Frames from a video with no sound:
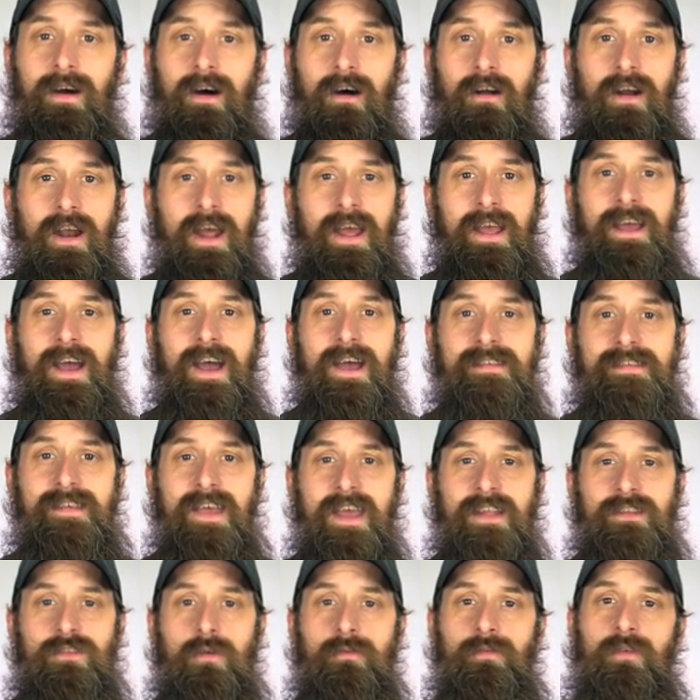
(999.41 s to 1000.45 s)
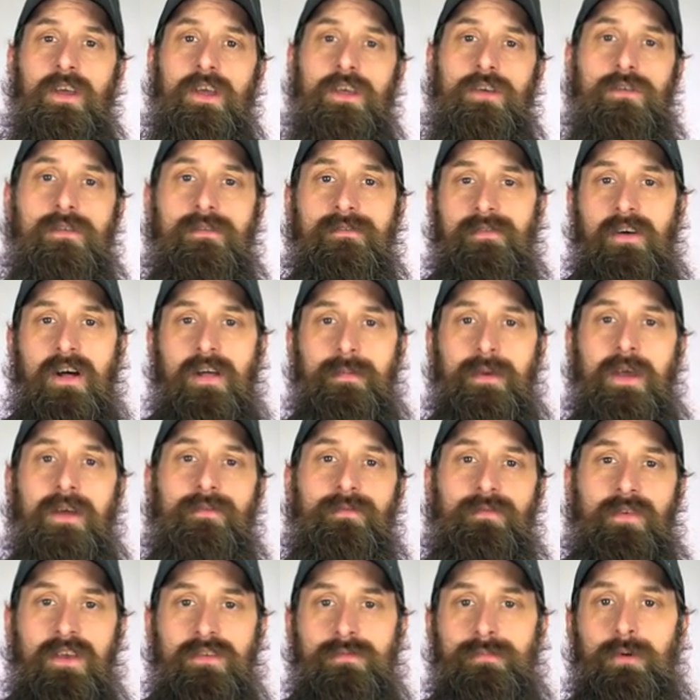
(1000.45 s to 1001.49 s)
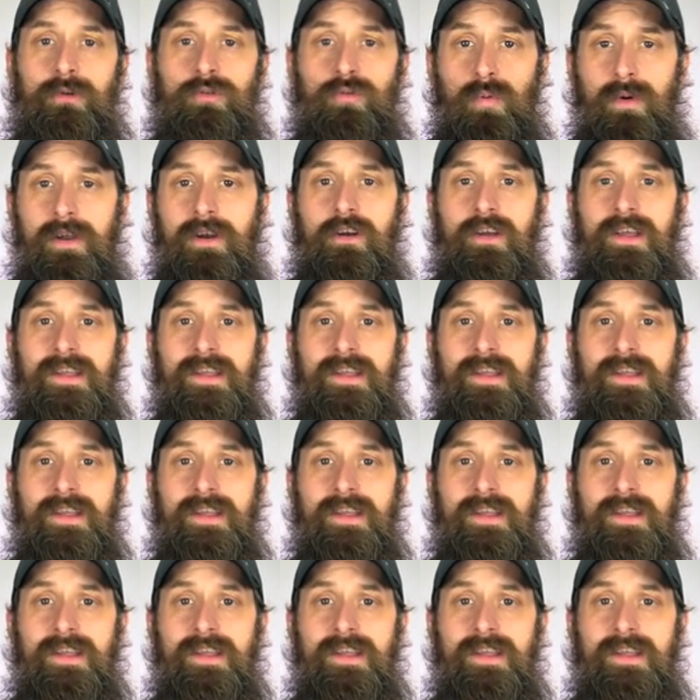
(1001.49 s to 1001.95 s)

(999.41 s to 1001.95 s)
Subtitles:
All right, guys. Hey, don't forget, you can follow me on Facebook, Twitter,